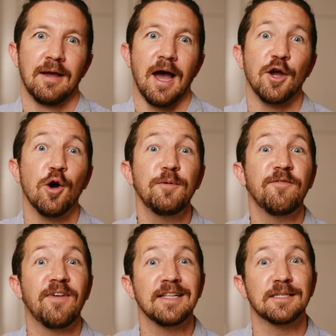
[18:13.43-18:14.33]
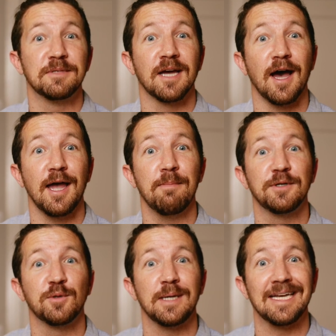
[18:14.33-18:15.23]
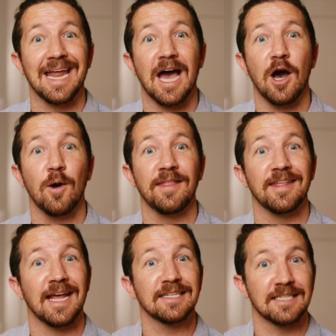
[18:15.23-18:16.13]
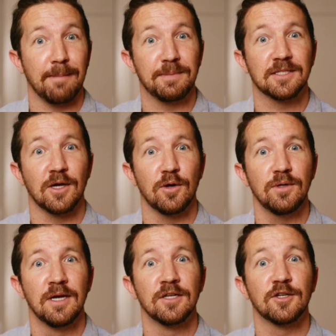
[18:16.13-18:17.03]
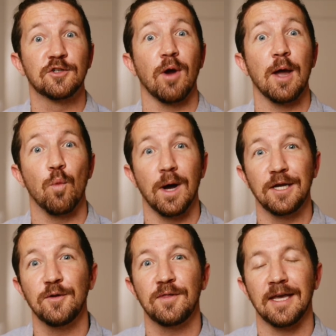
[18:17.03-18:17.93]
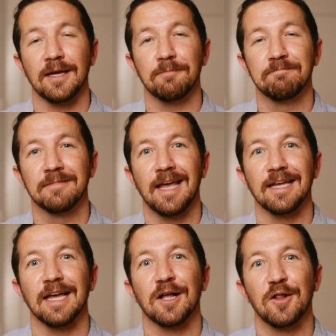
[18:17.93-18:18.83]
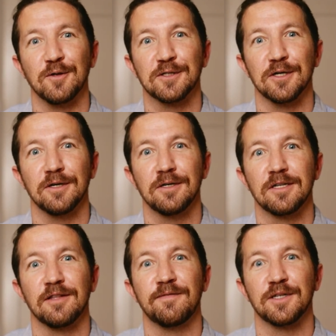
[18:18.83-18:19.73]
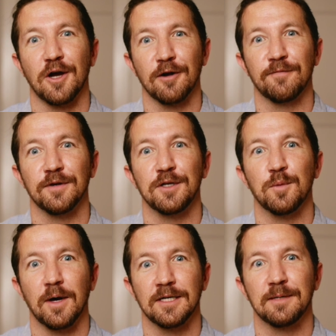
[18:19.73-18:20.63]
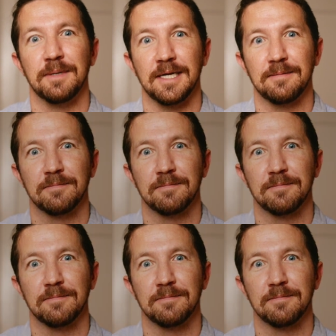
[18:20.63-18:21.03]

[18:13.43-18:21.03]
I hope you find some time between now and the next episode to try one new thing and get closer to the photographer you want to be.